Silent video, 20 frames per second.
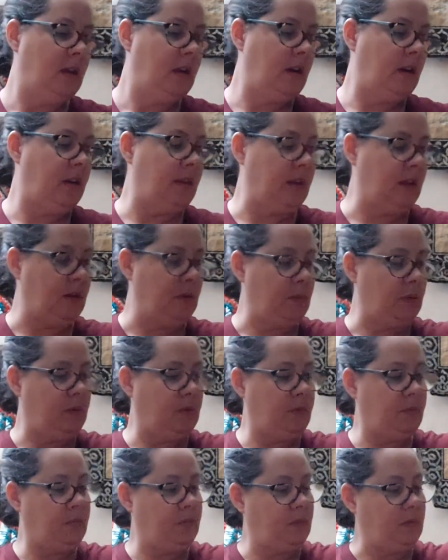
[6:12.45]
I think it
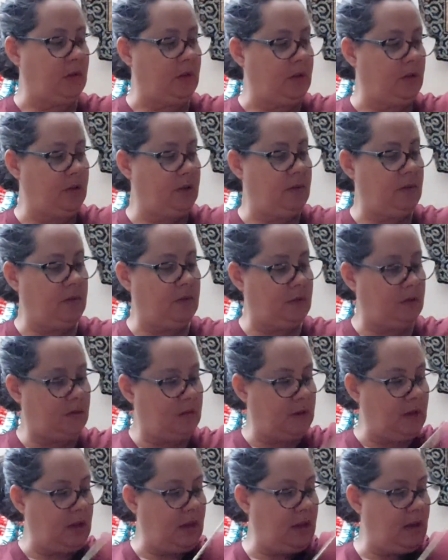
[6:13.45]
would look
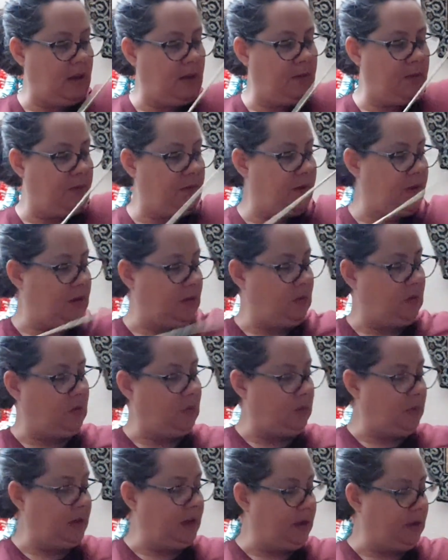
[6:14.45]
and feel
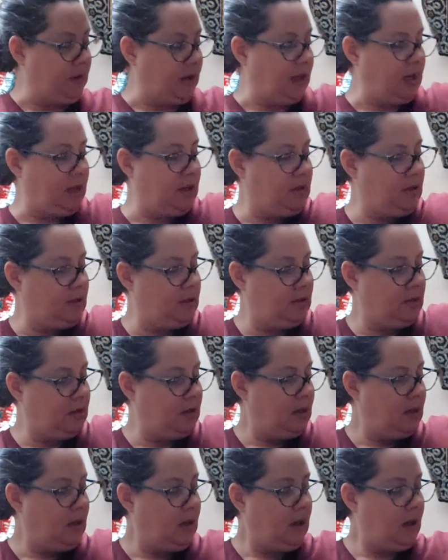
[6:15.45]
really great.
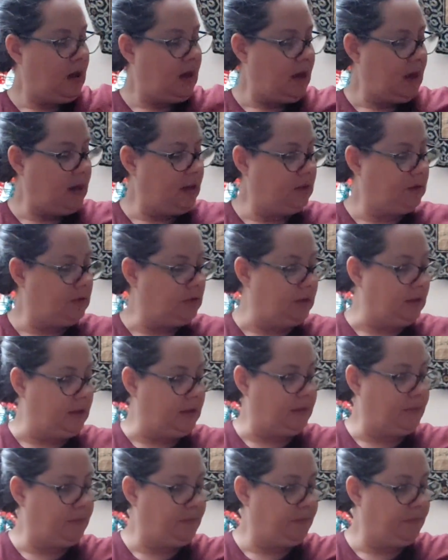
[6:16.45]

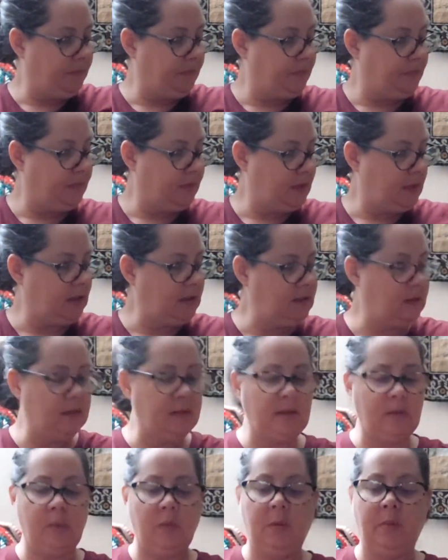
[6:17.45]
Actually, I saw
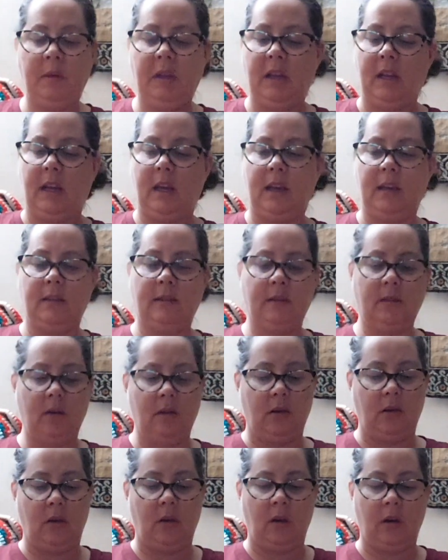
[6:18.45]
someone made a
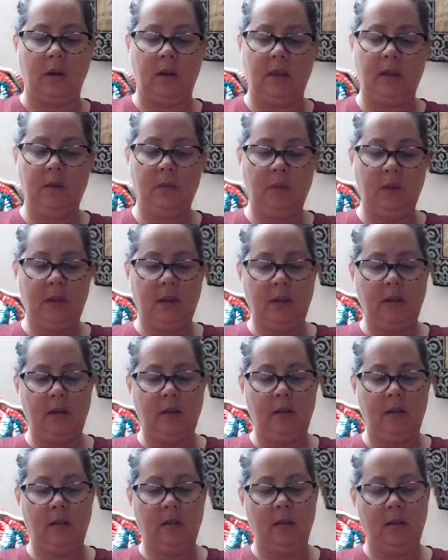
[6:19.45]
hexagon cardigan with it.